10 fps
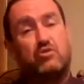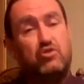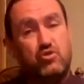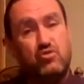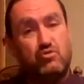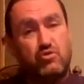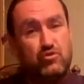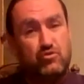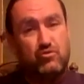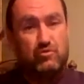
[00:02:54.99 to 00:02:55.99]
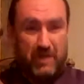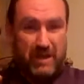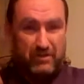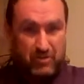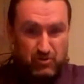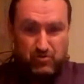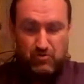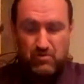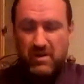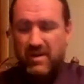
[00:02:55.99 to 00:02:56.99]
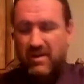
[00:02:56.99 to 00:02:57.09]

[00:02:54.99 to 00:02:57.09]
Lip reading: choo choo, right? Chew.